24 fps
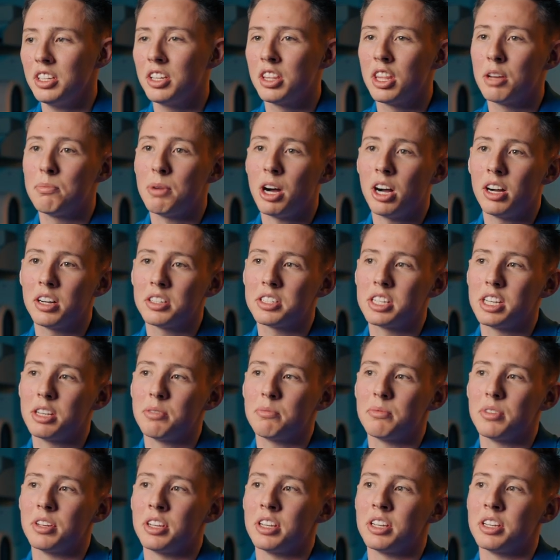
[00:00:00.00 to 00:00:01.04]
And the Baja
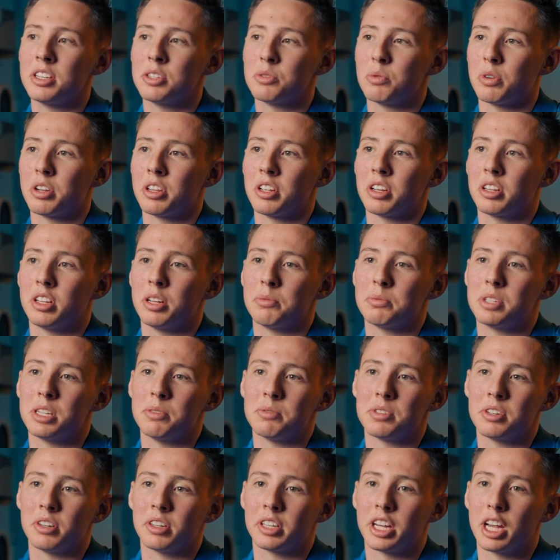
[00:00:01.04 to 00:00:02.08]
team is one of the club
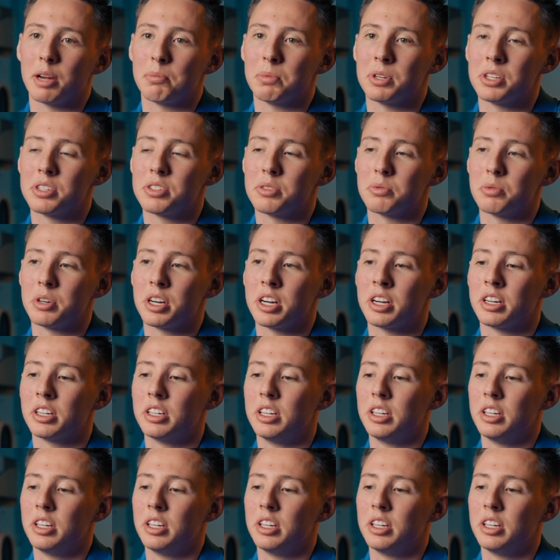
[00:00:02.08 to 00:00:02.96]
teams here on campus where